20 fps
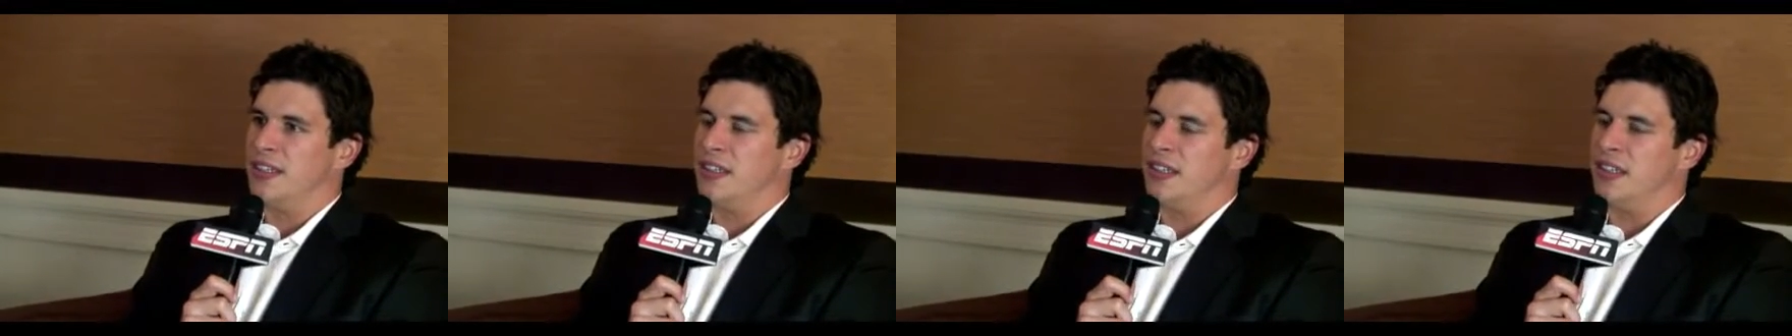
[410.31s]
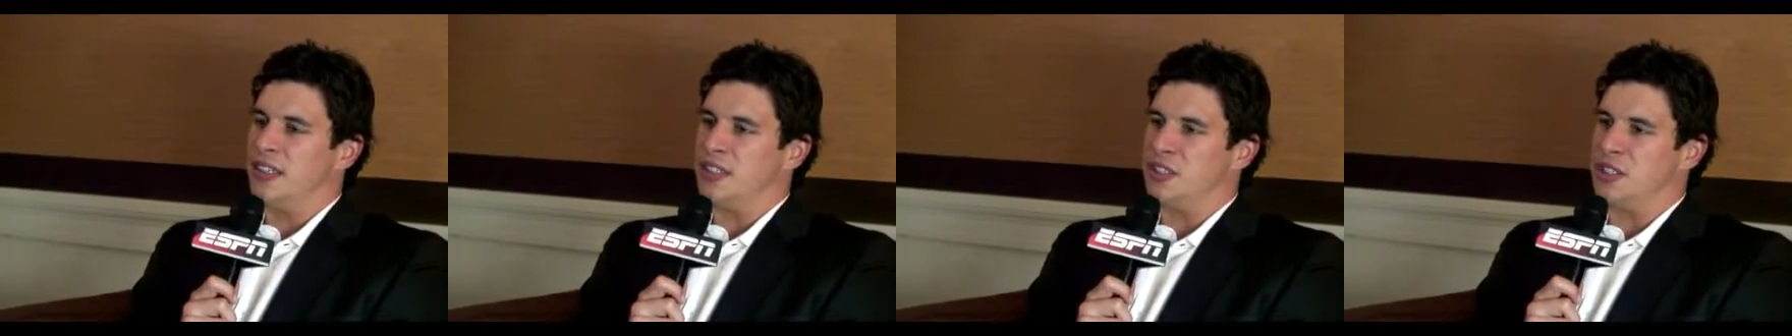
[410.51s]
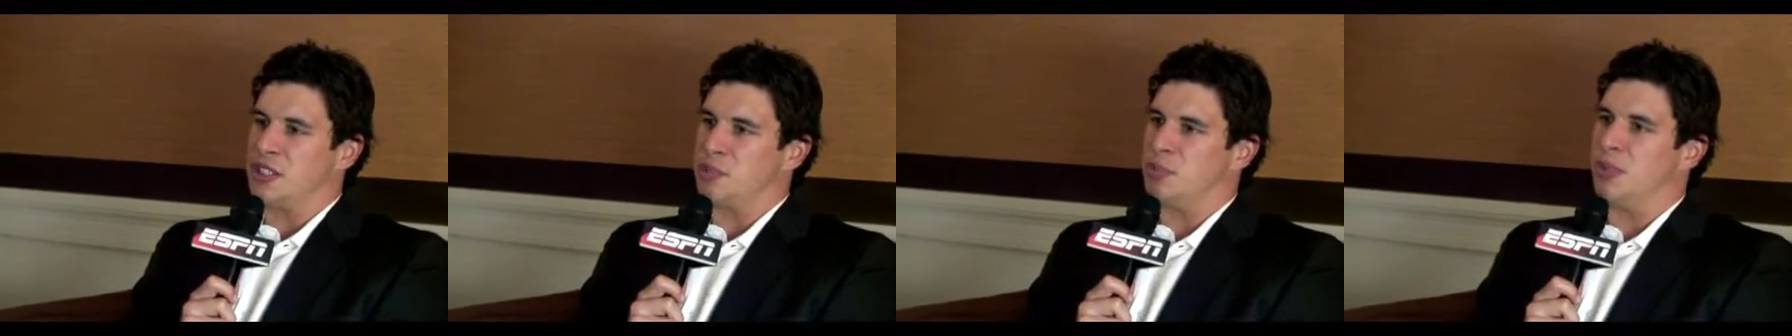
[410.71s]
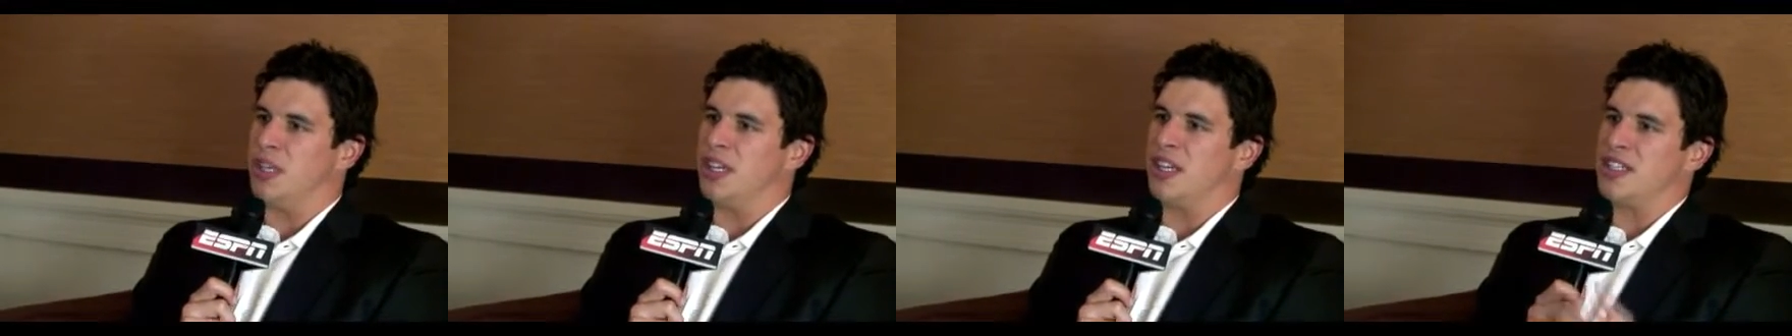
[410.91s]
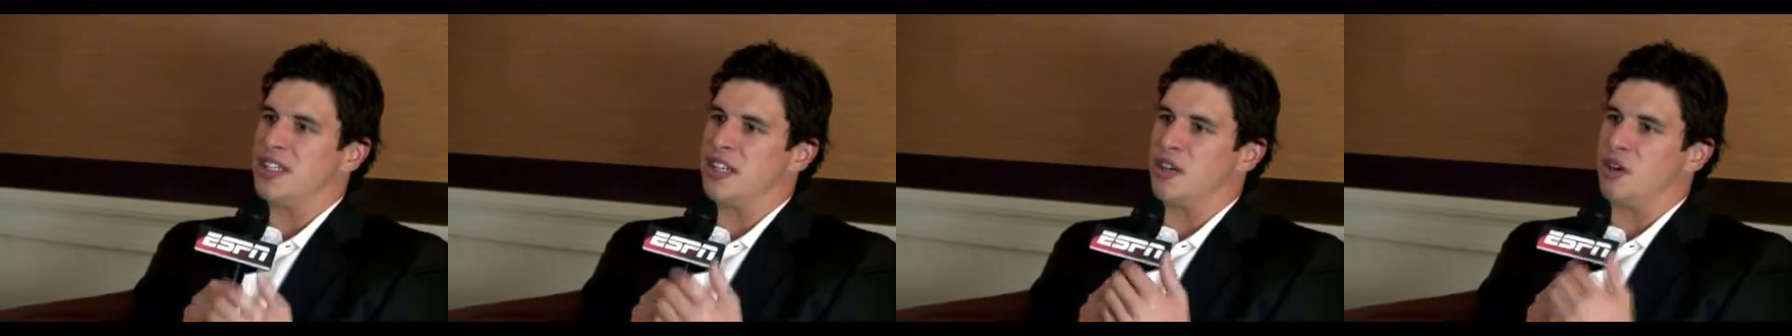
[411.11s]
like, just
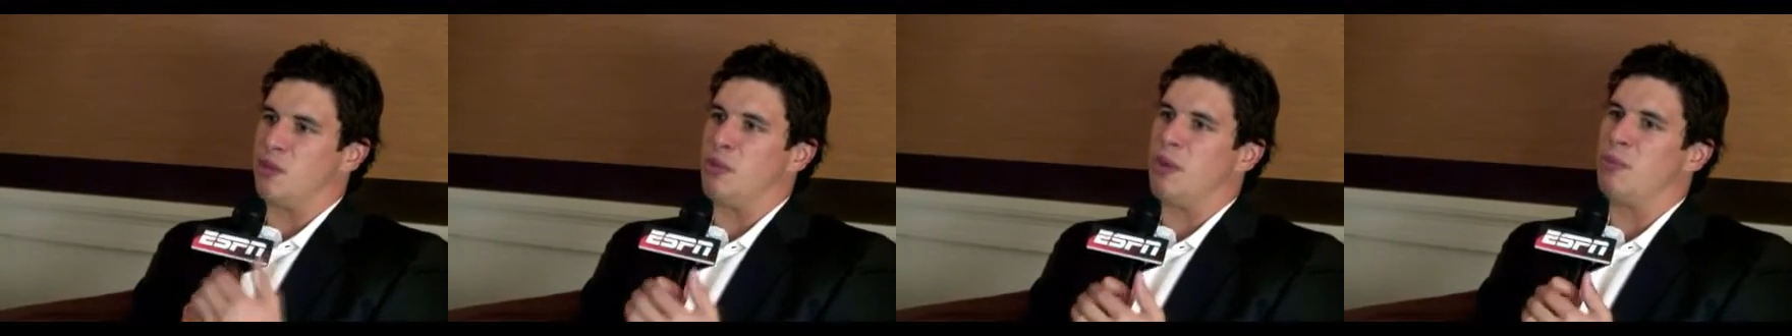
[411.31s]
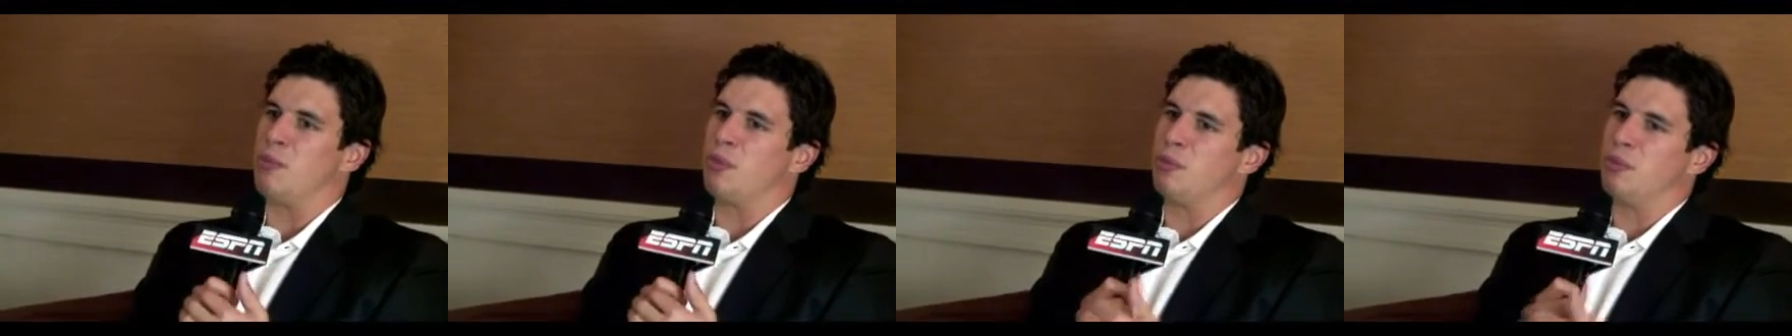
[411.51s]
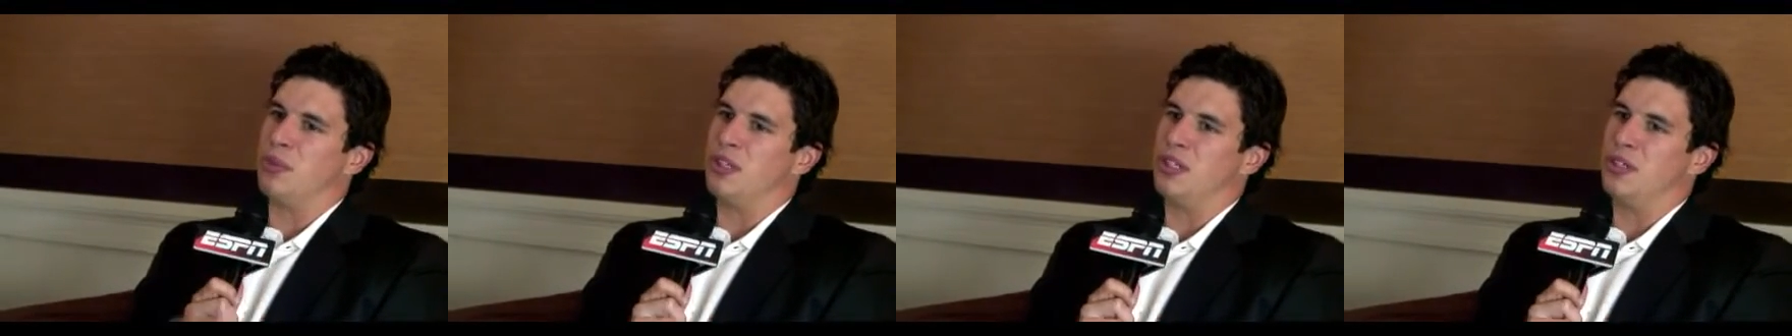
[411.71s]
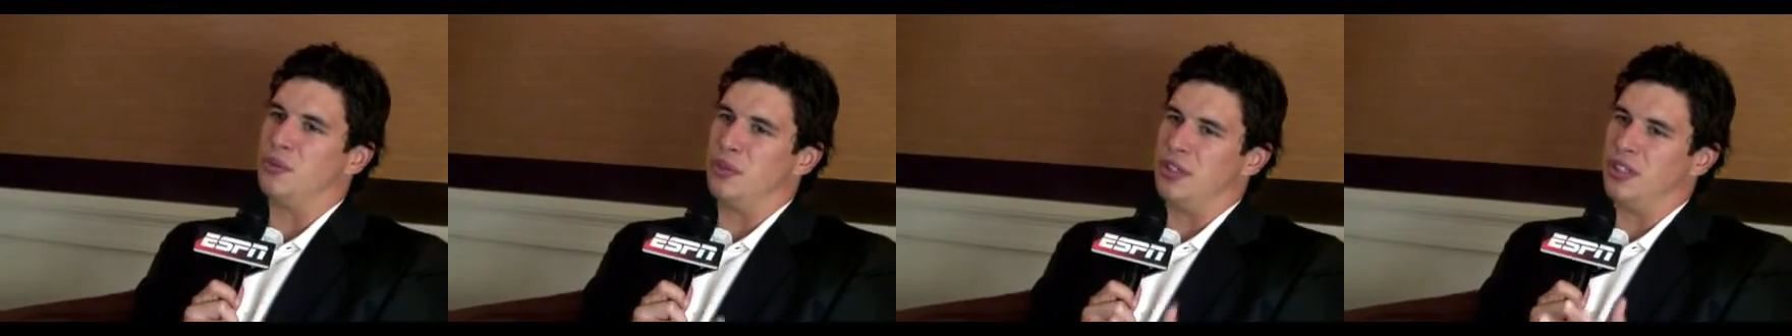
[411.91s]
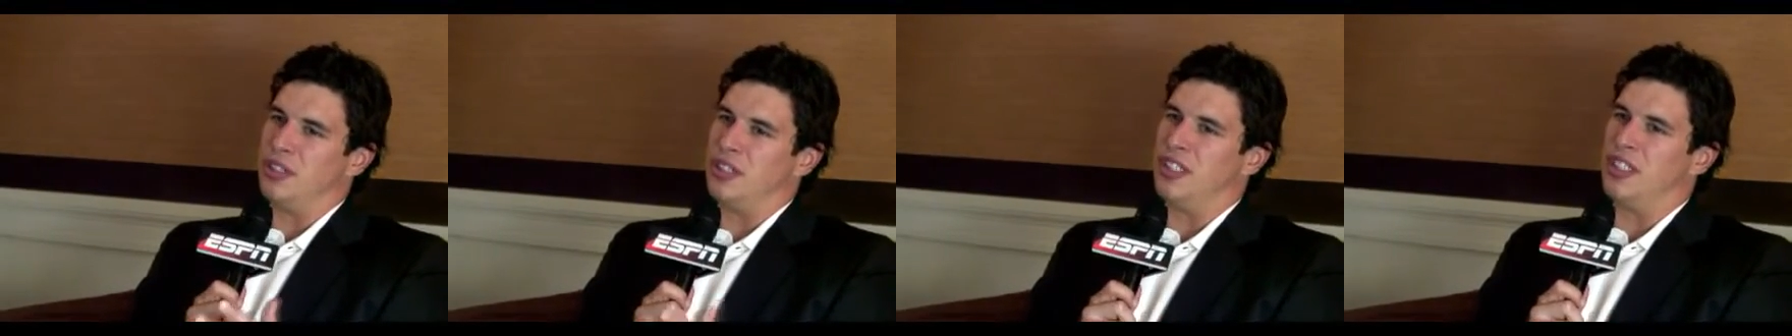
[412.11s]
because I remember being
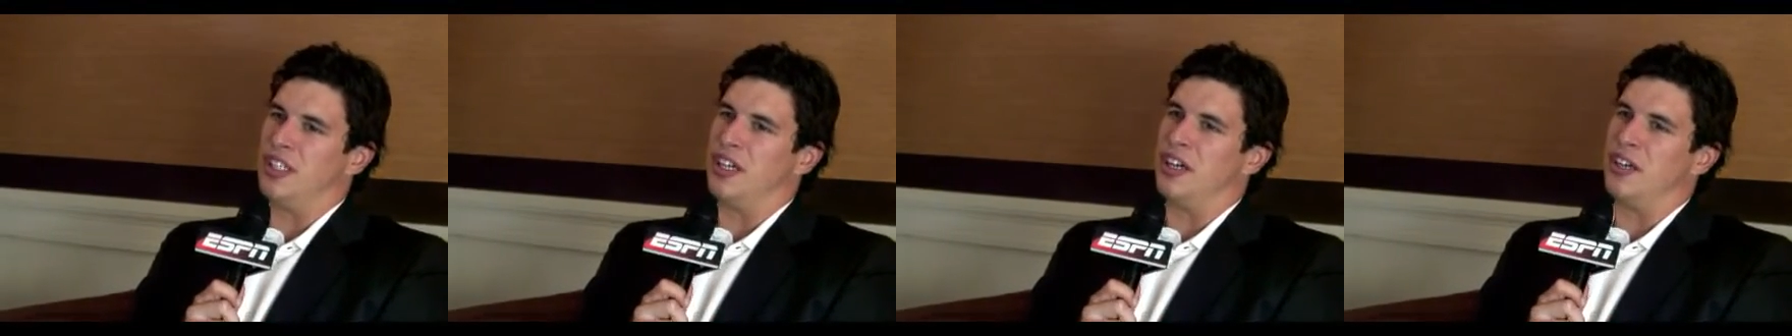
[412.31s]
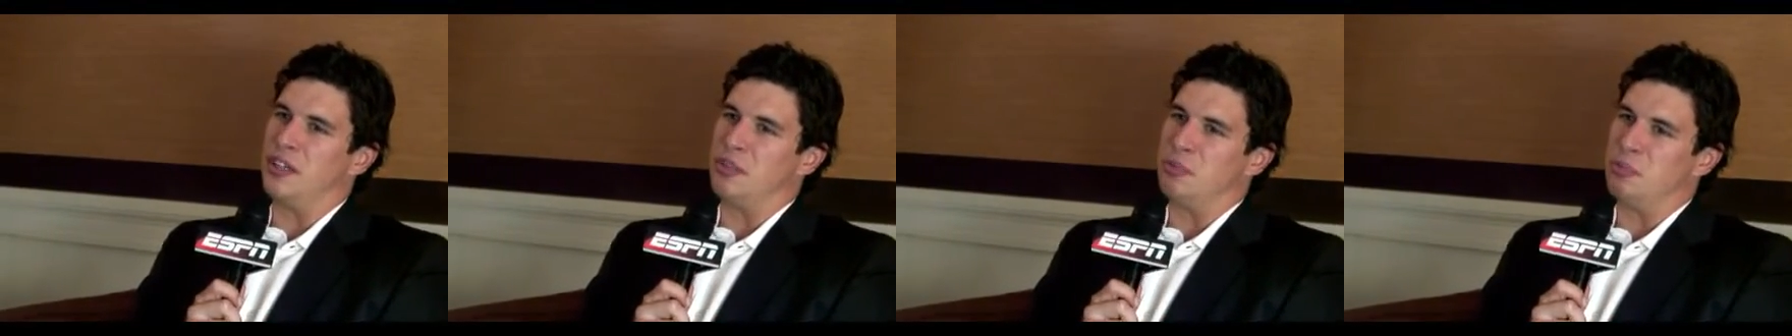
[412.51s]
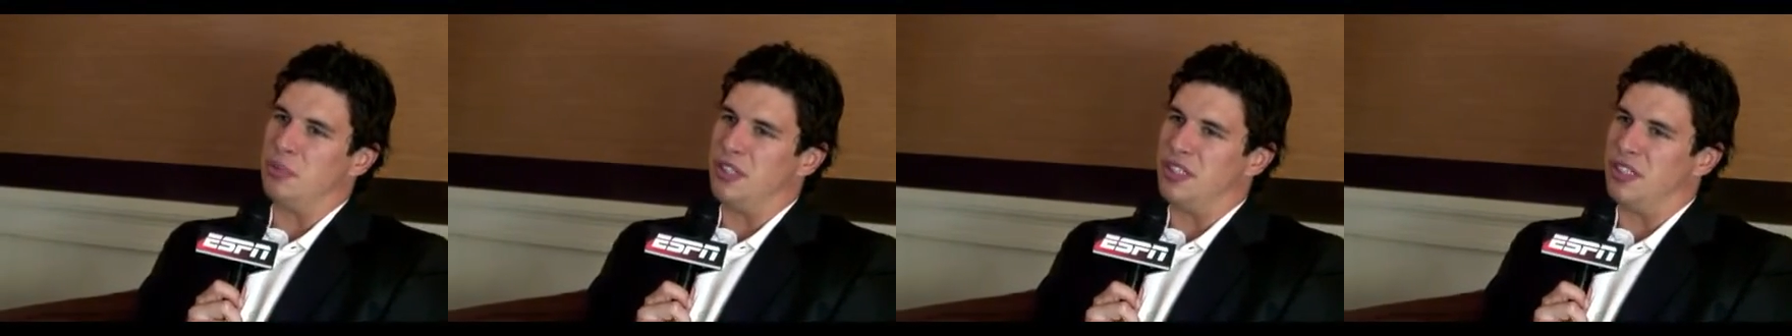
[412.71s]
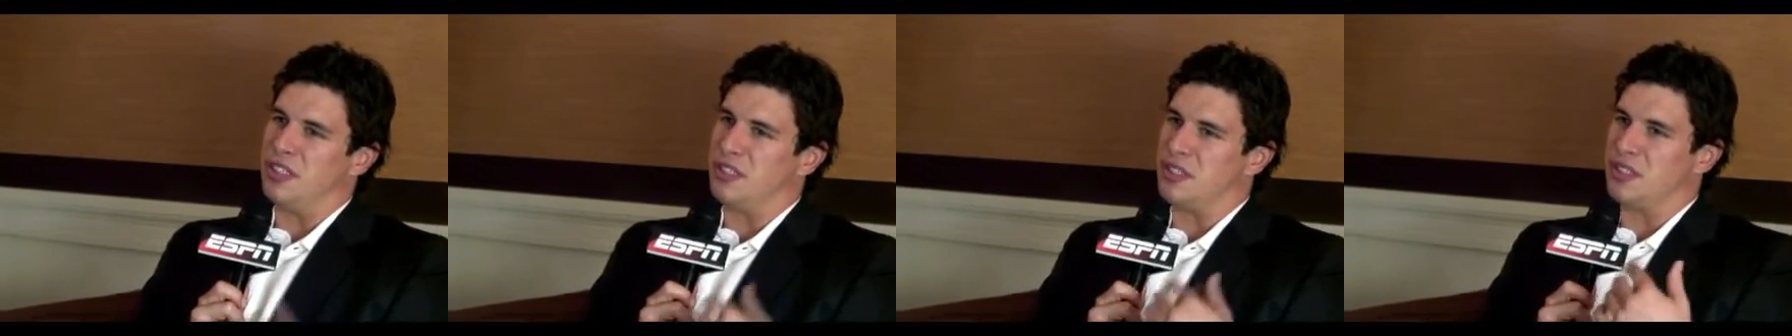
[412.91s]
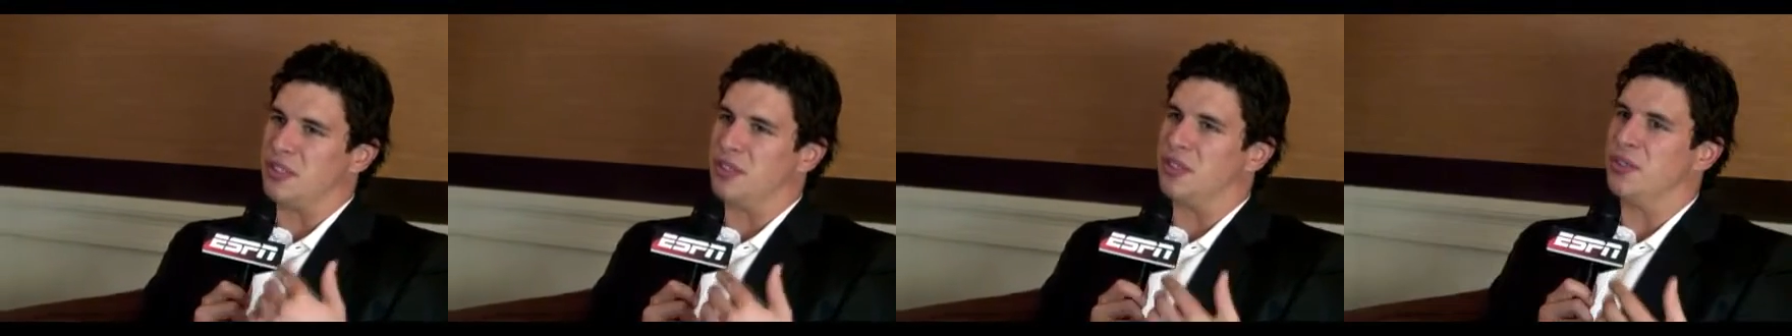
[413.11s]
really young and being
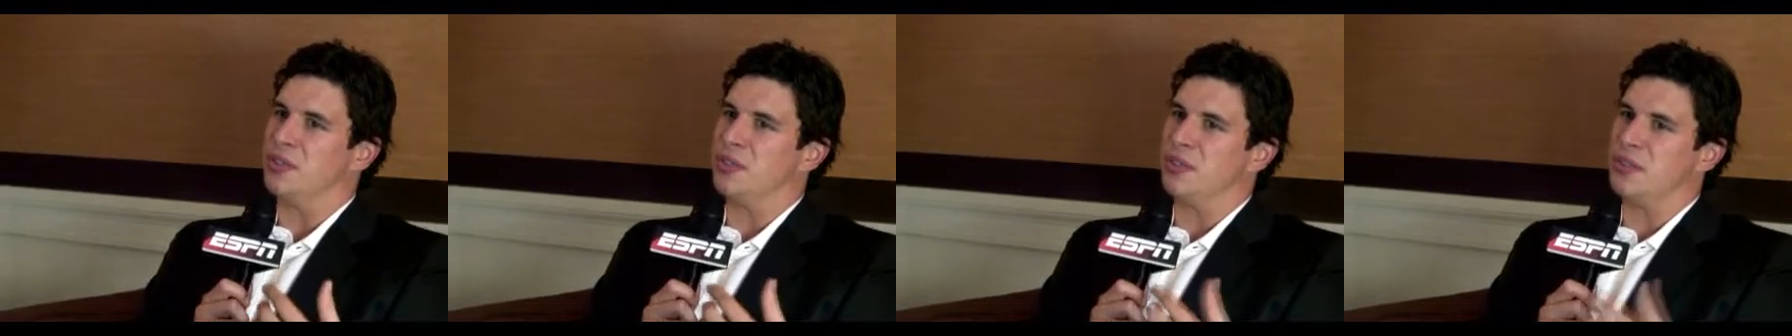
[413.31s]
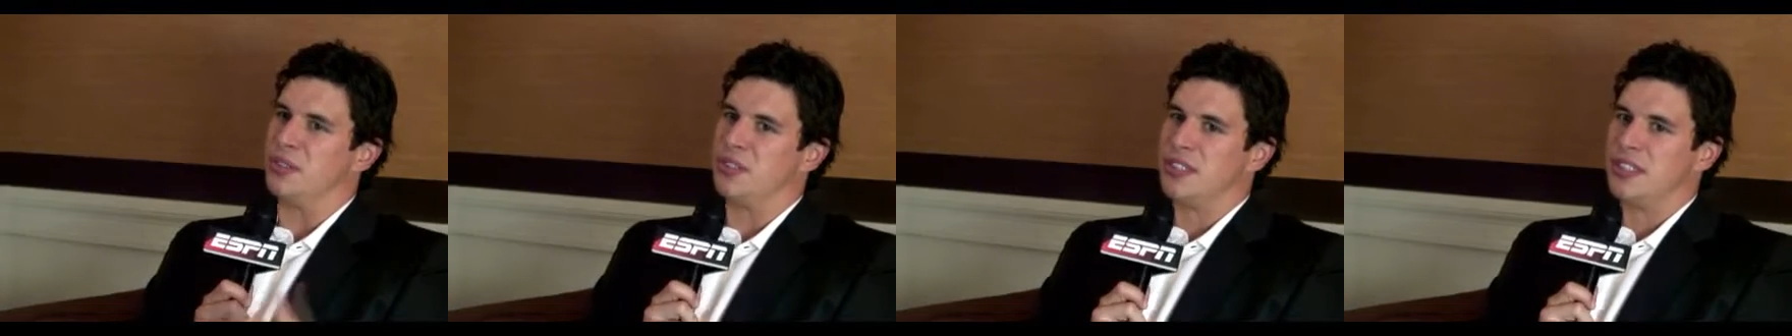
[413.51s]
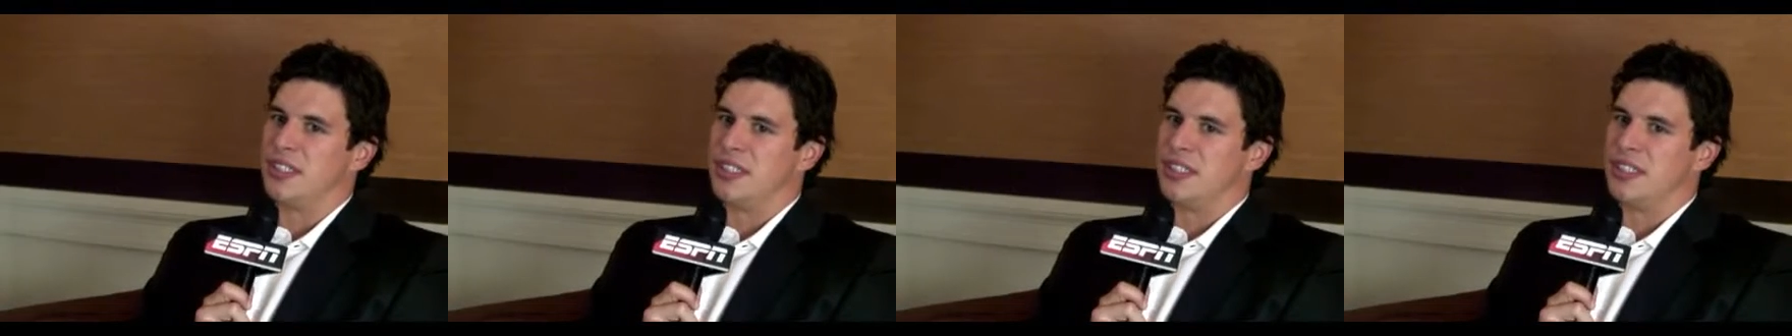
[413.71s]
so,